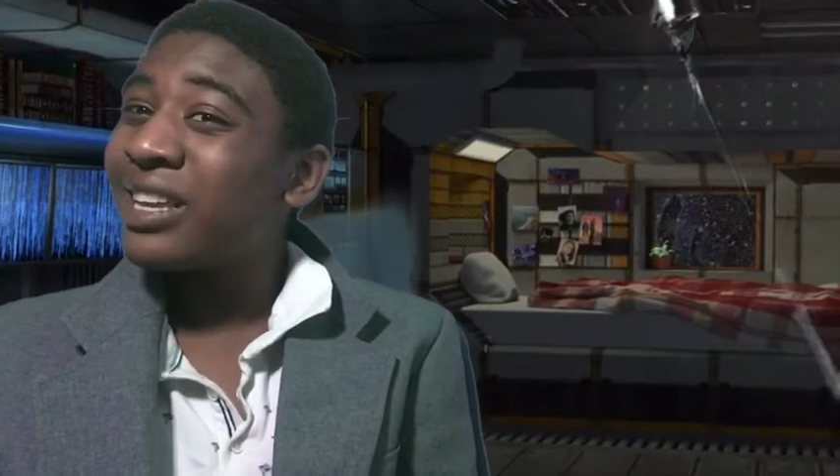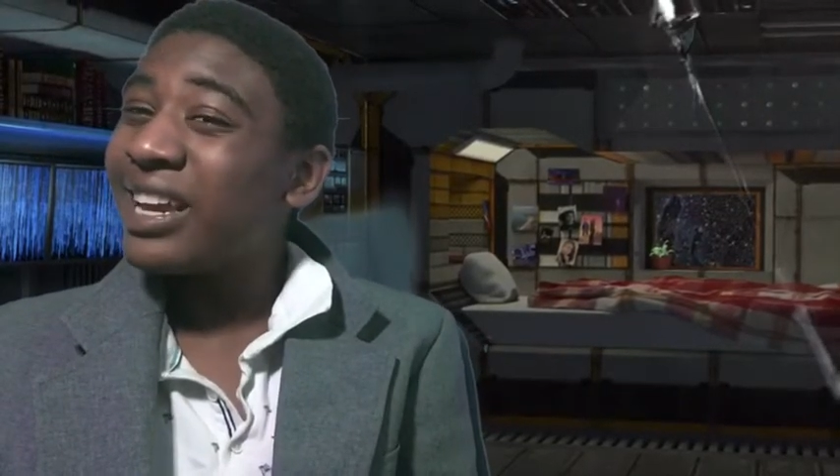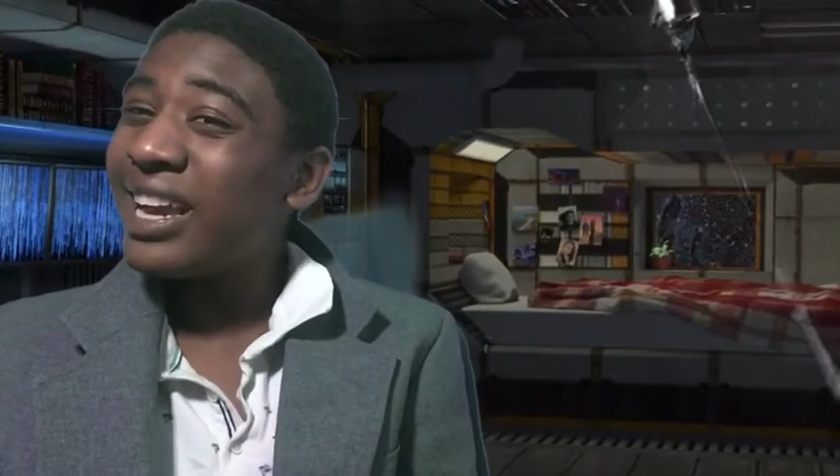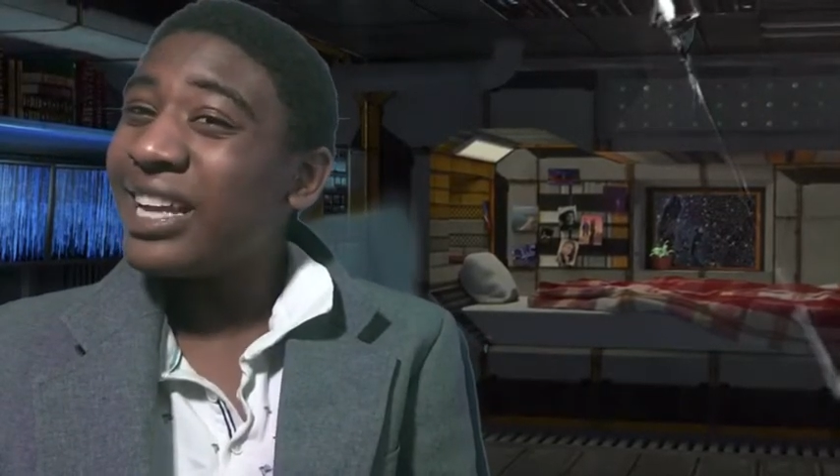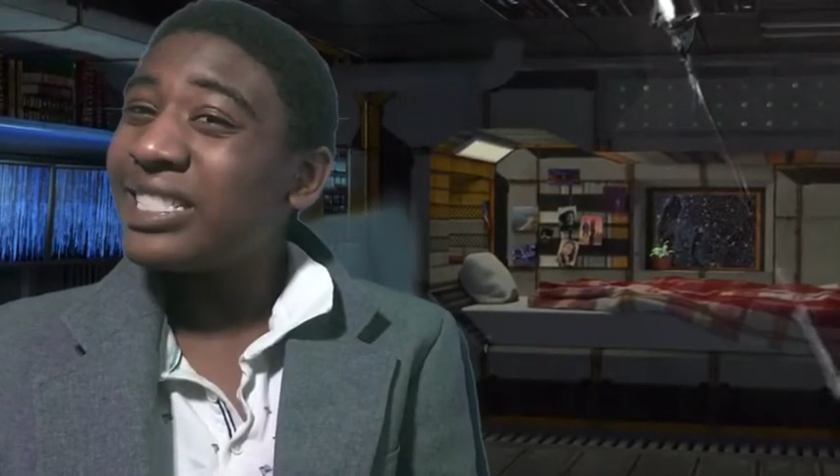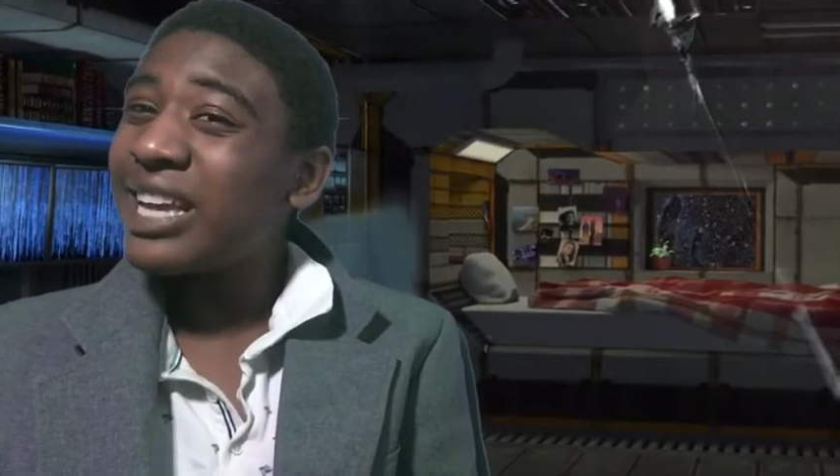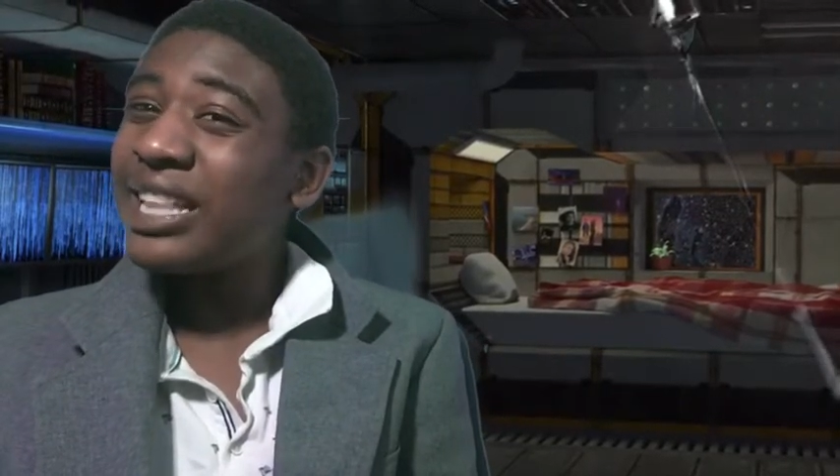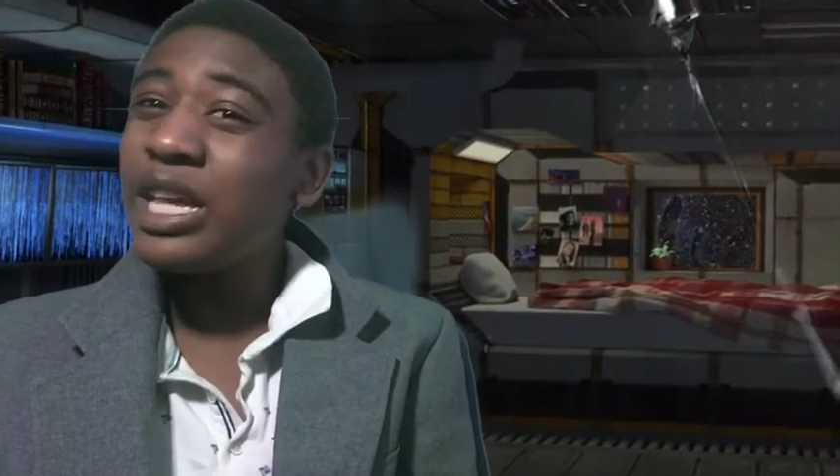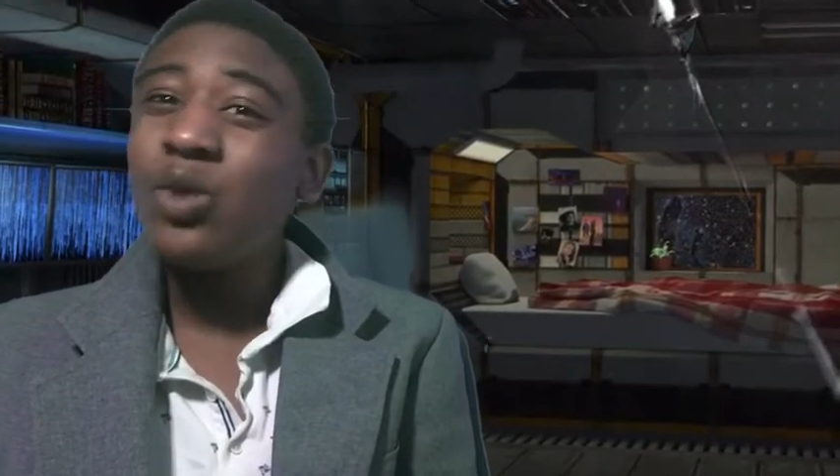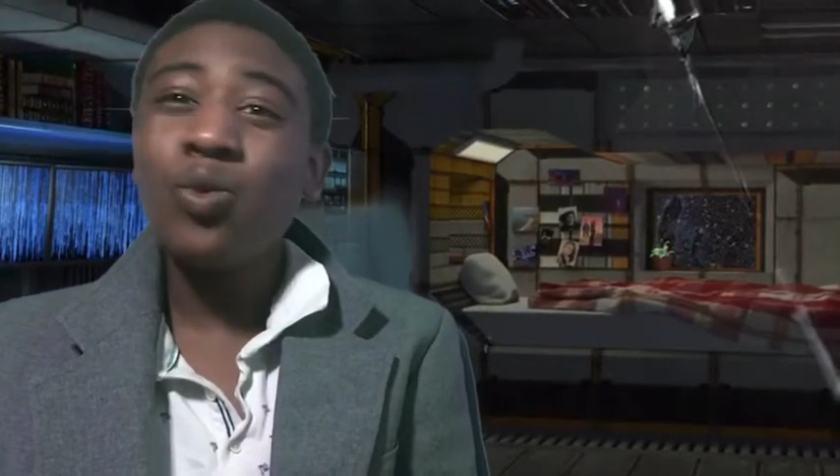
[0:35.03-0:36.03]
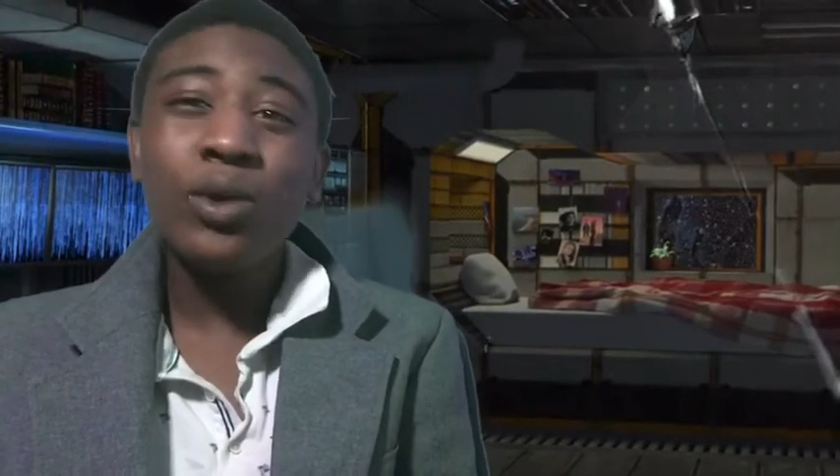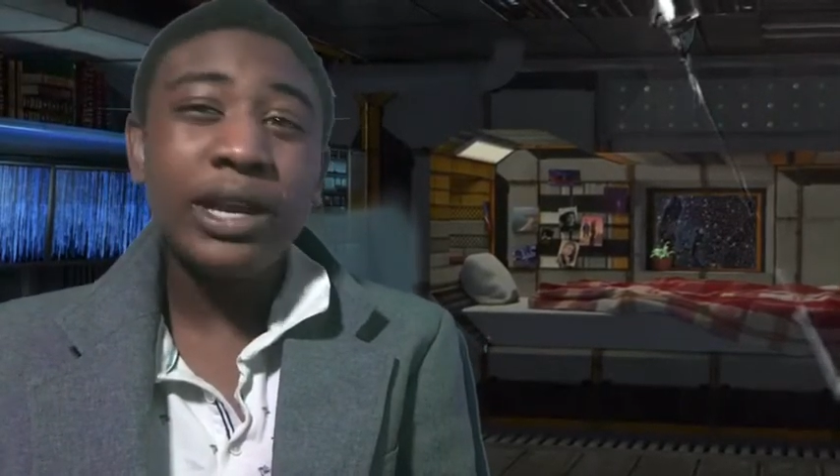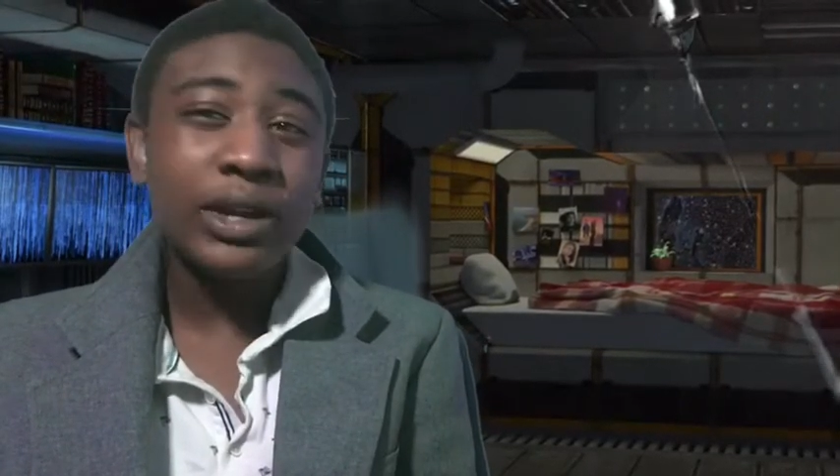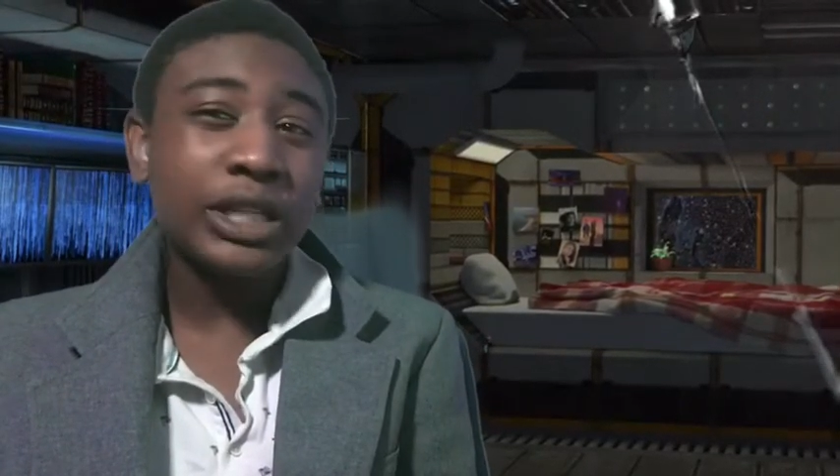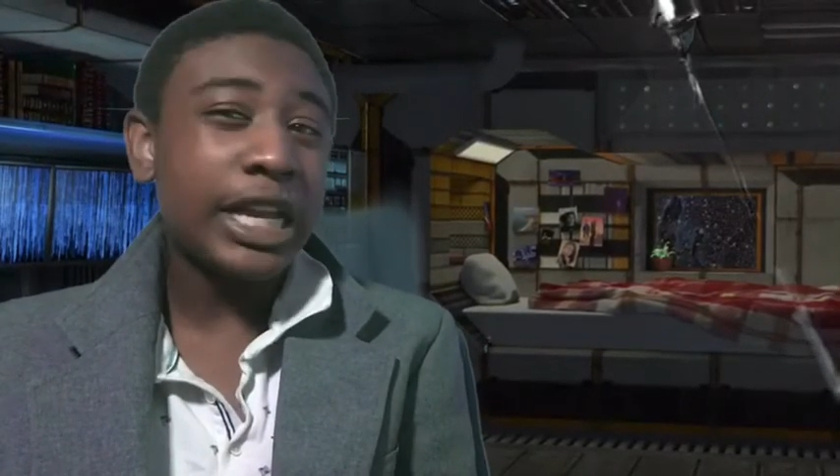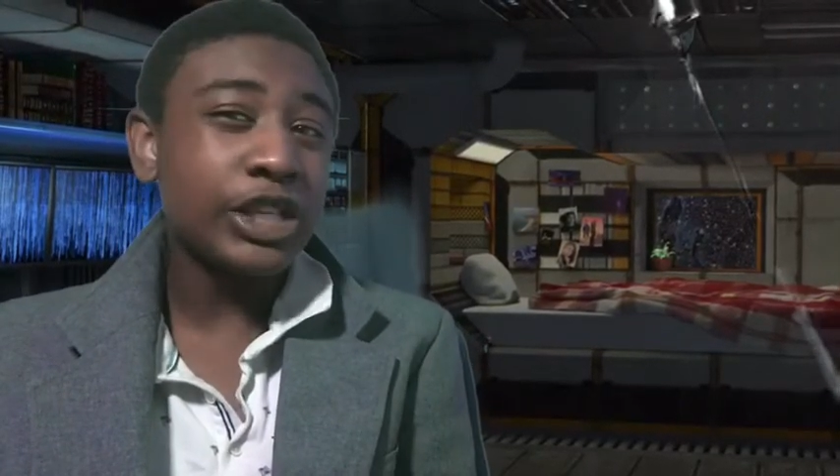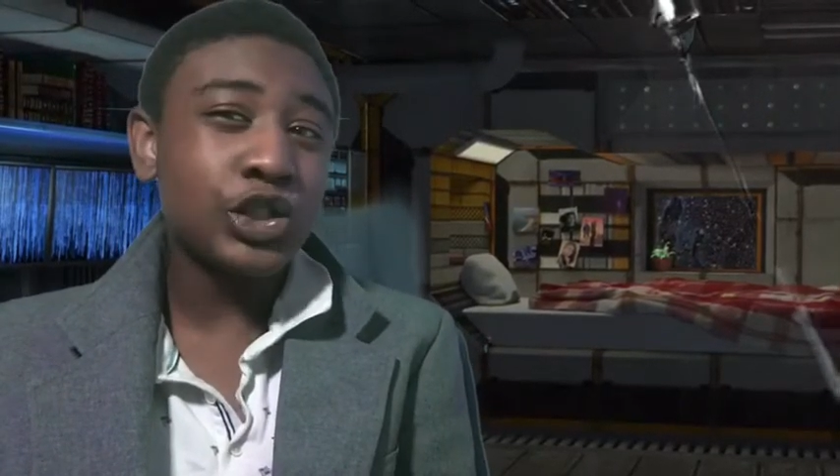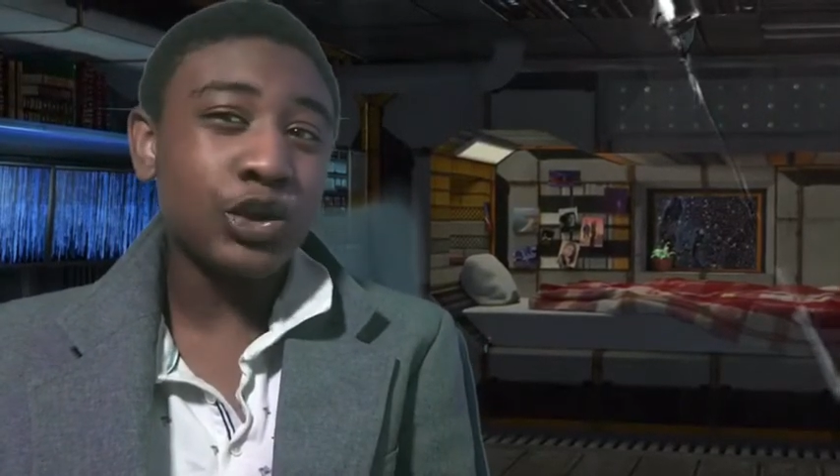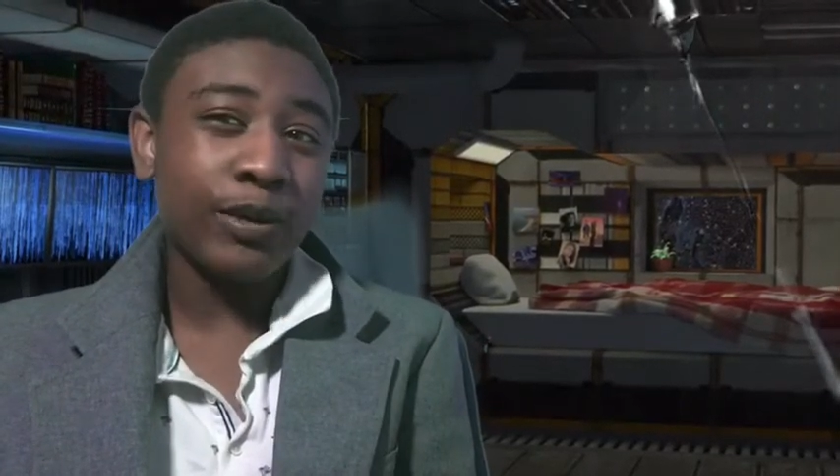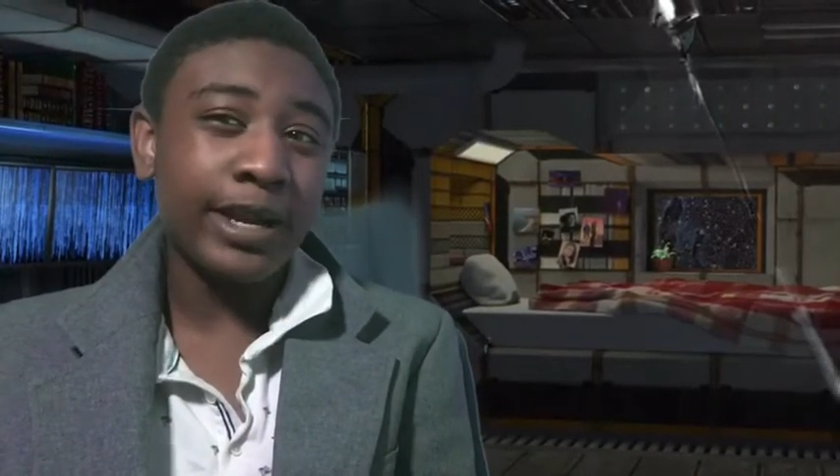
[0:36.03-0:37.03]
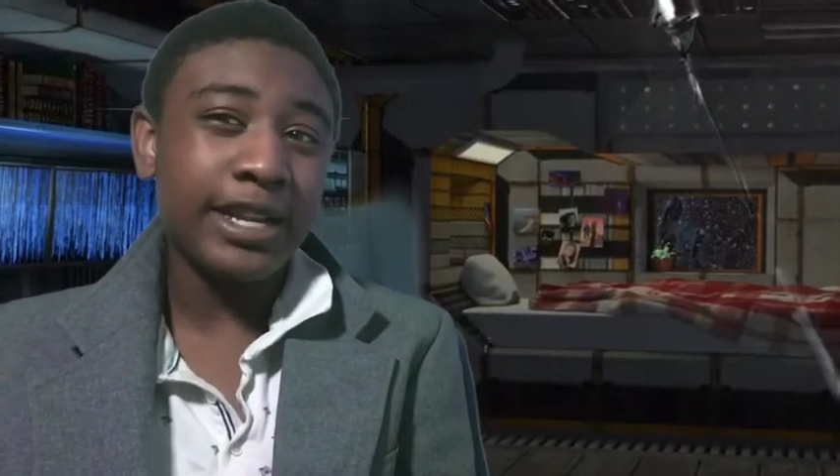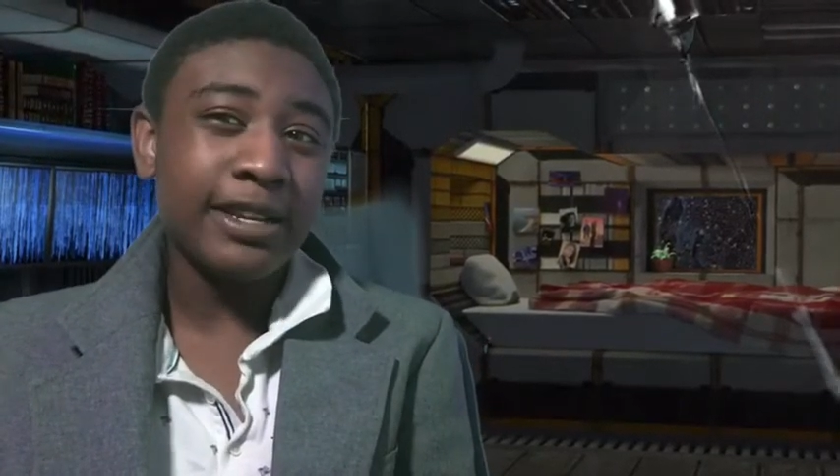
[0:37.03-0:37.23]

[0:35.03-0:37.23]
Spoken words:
It's had a weird history.